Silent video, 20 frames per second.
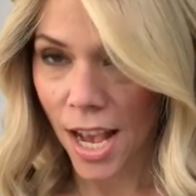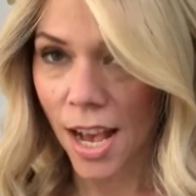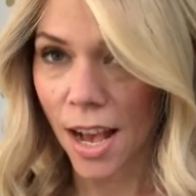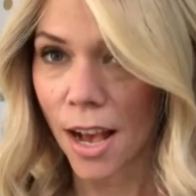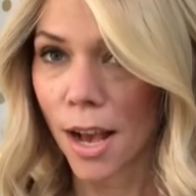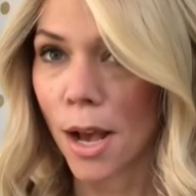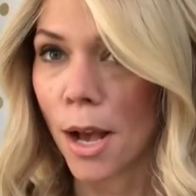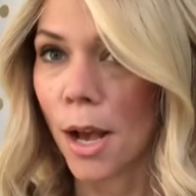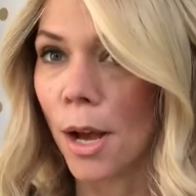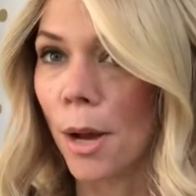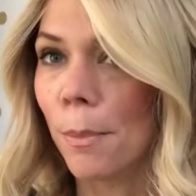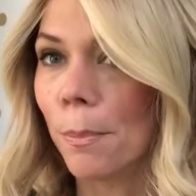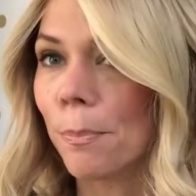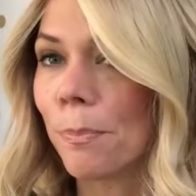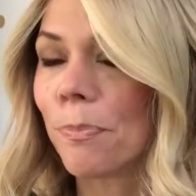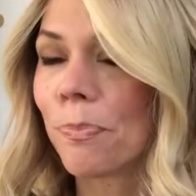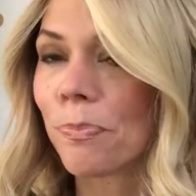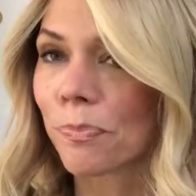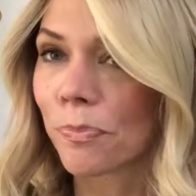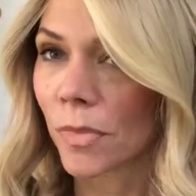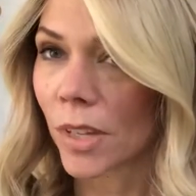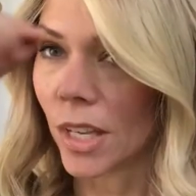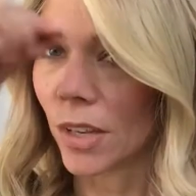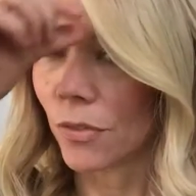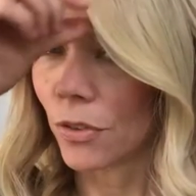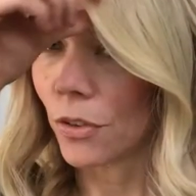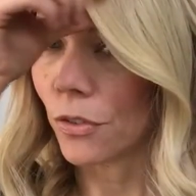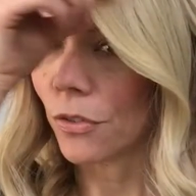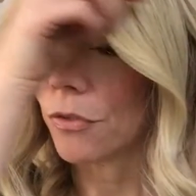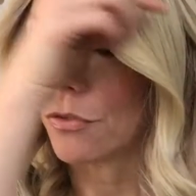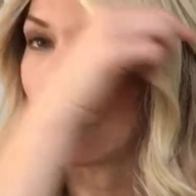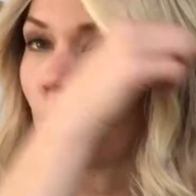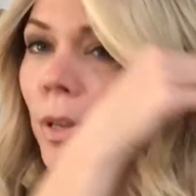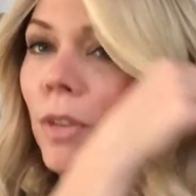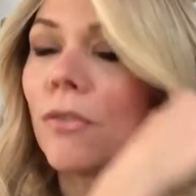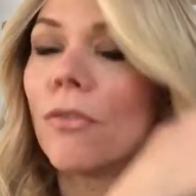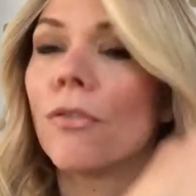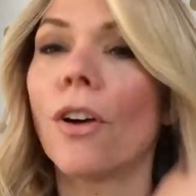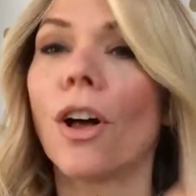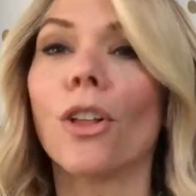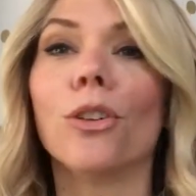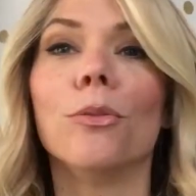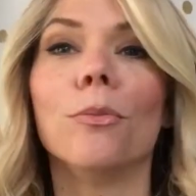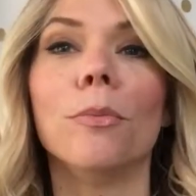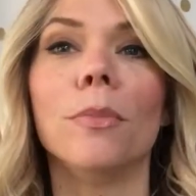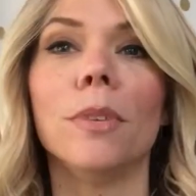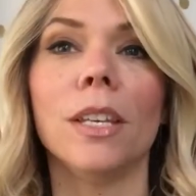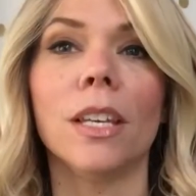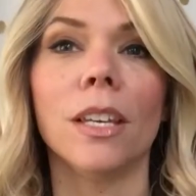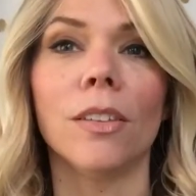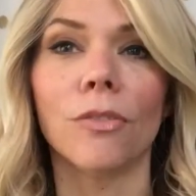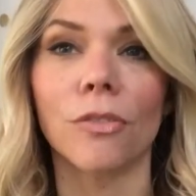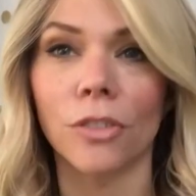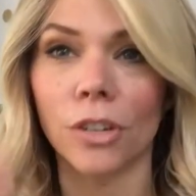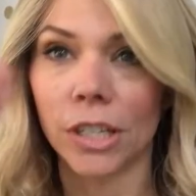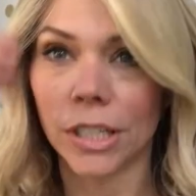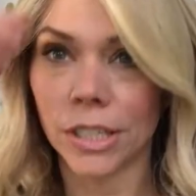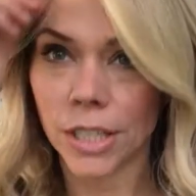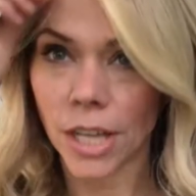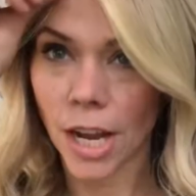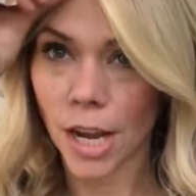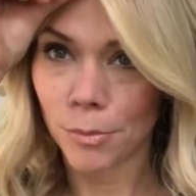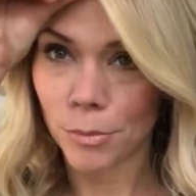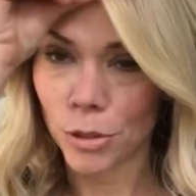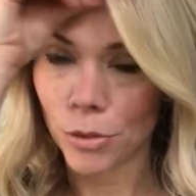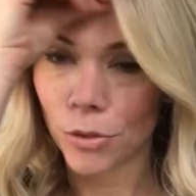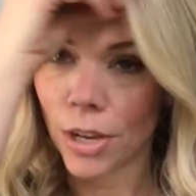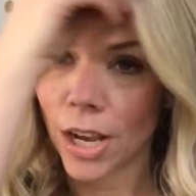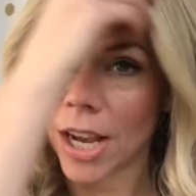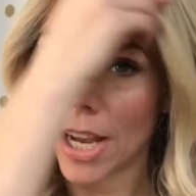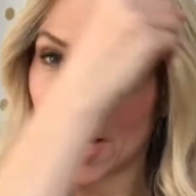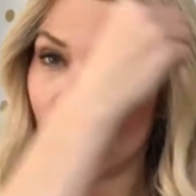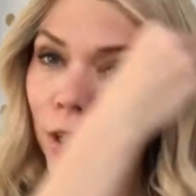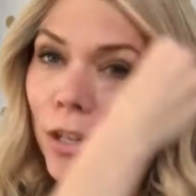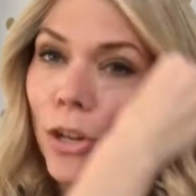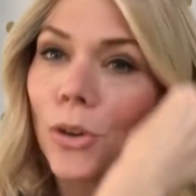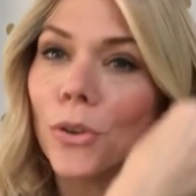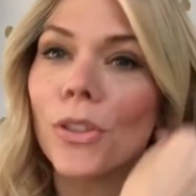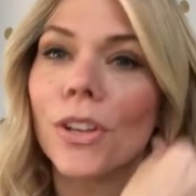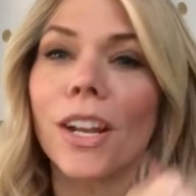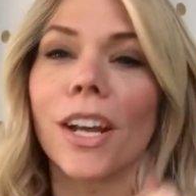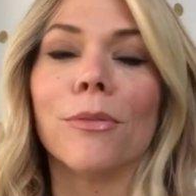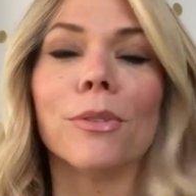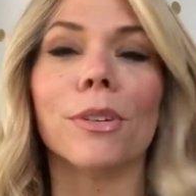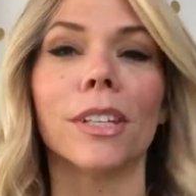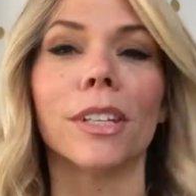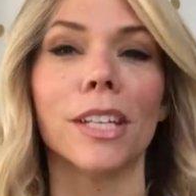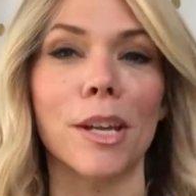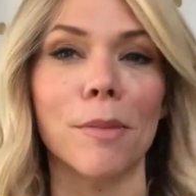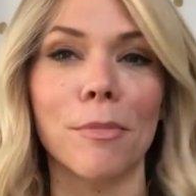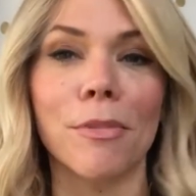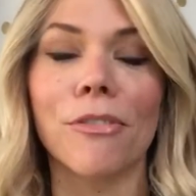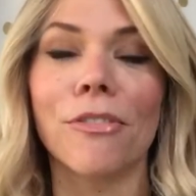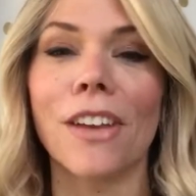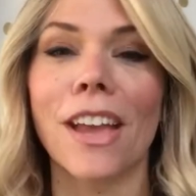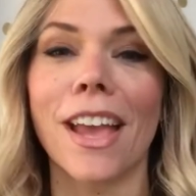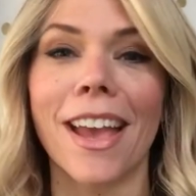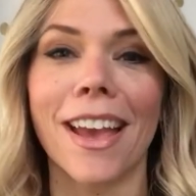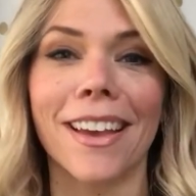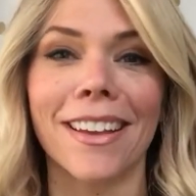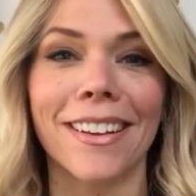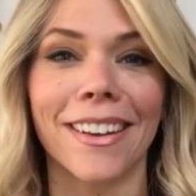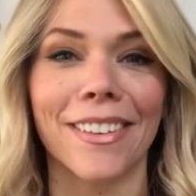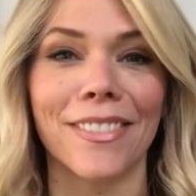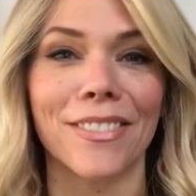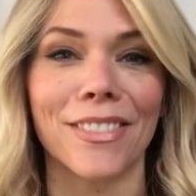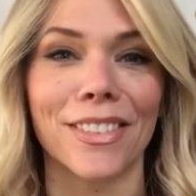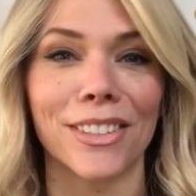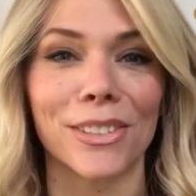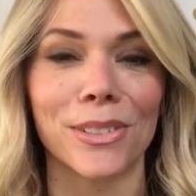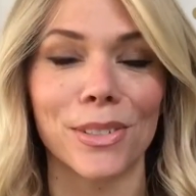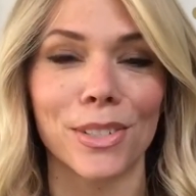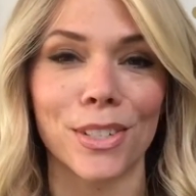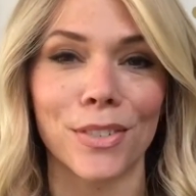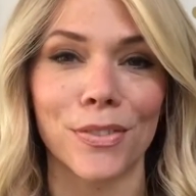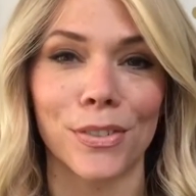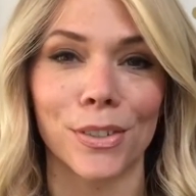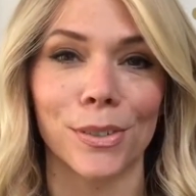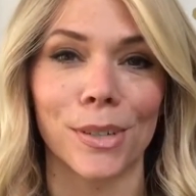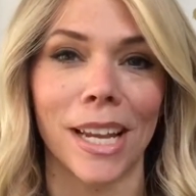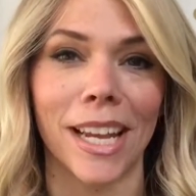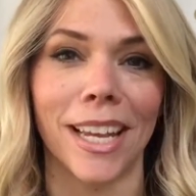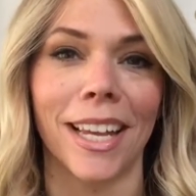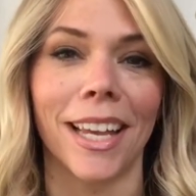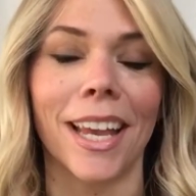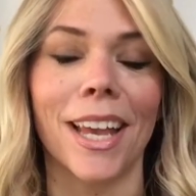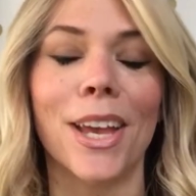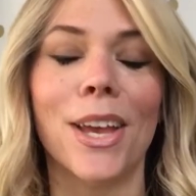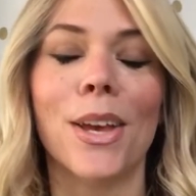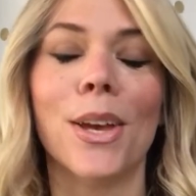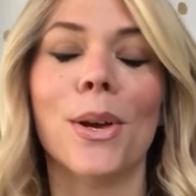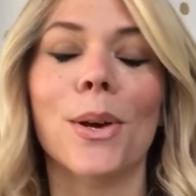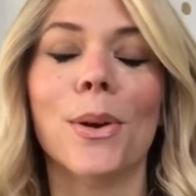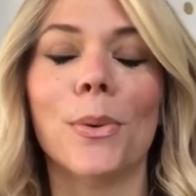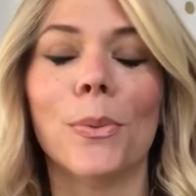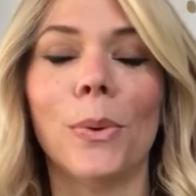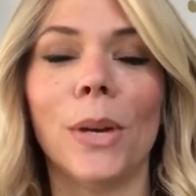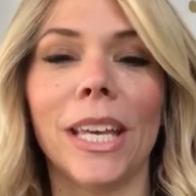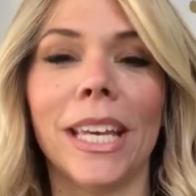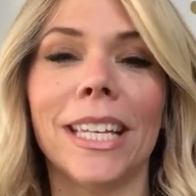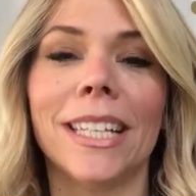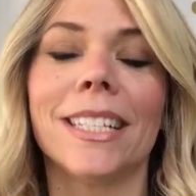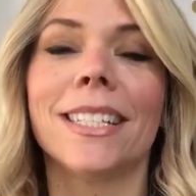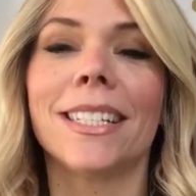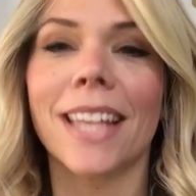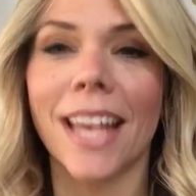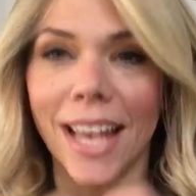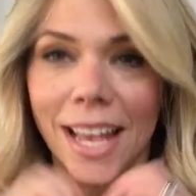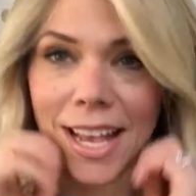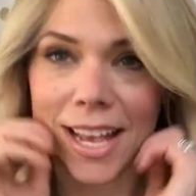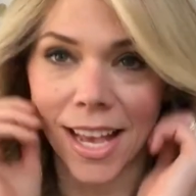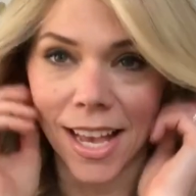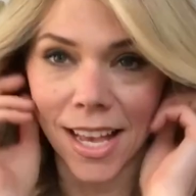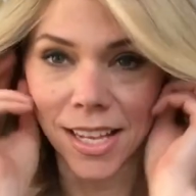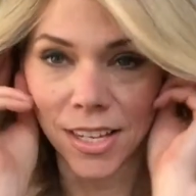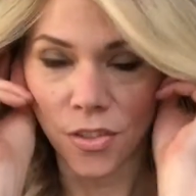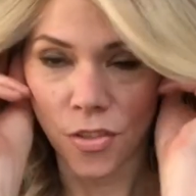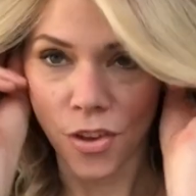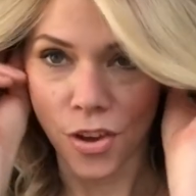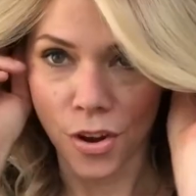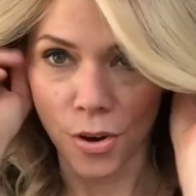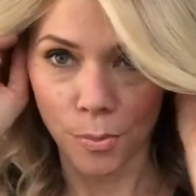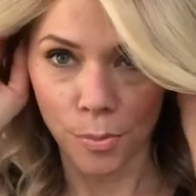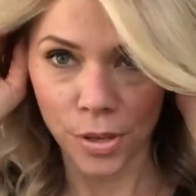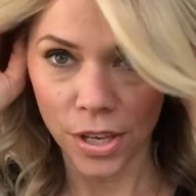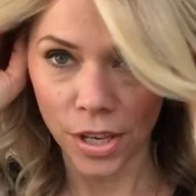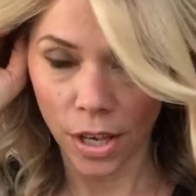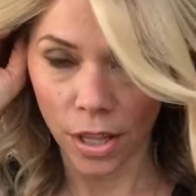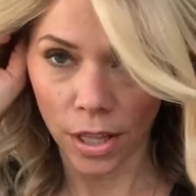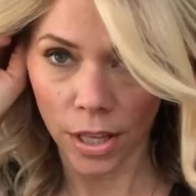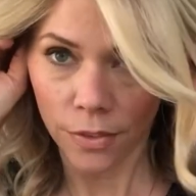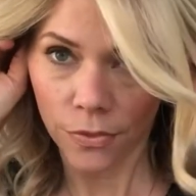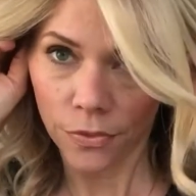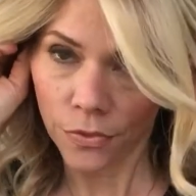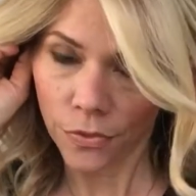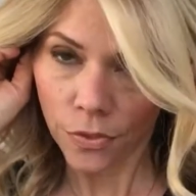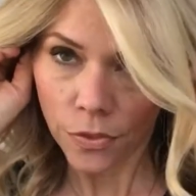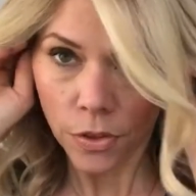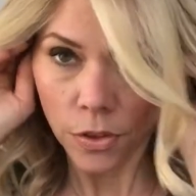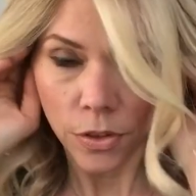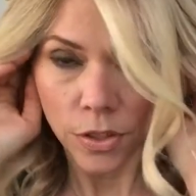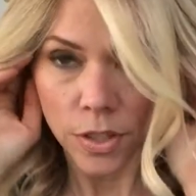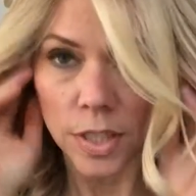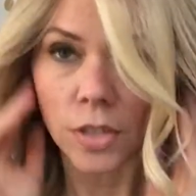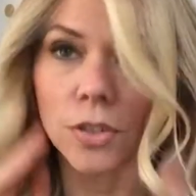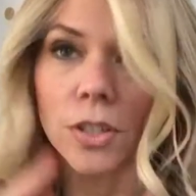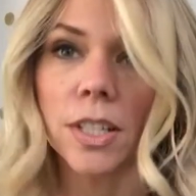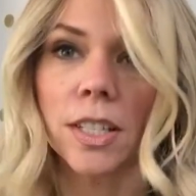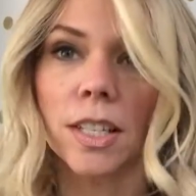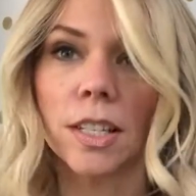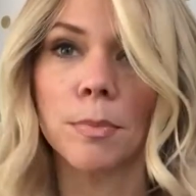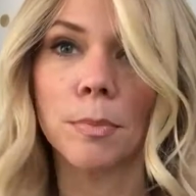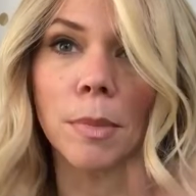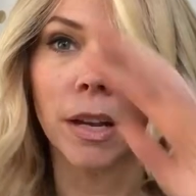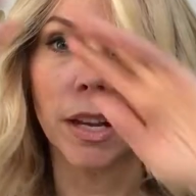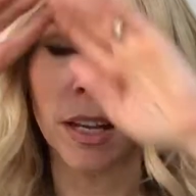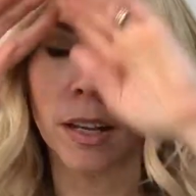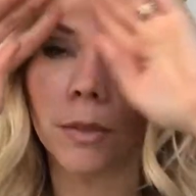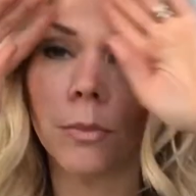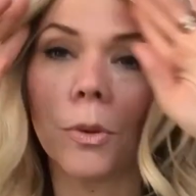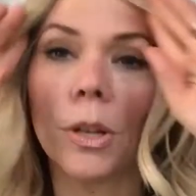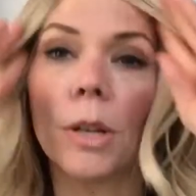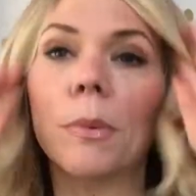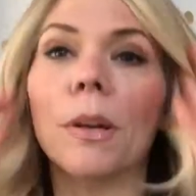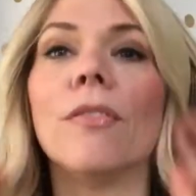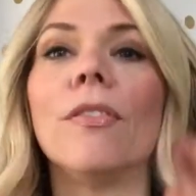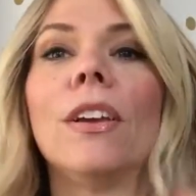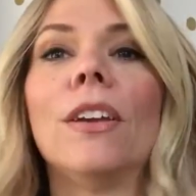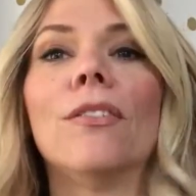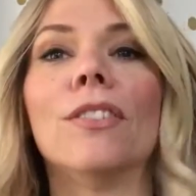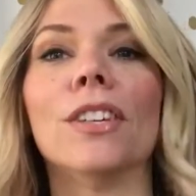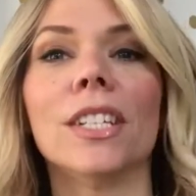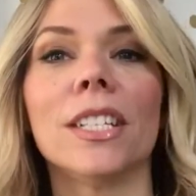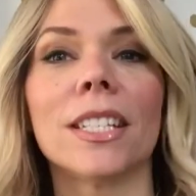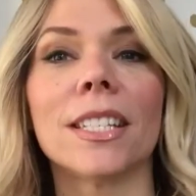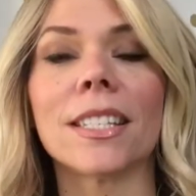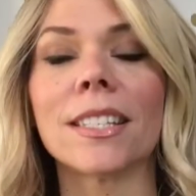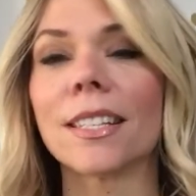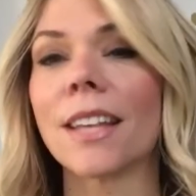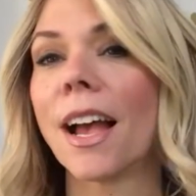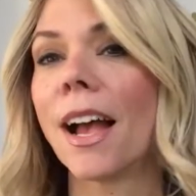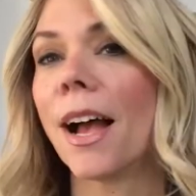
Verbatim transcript: Um, if you've been following me for any time, you know that I really am a fan of the Louis Ferre wigs and their PLF series is my one of my favorites.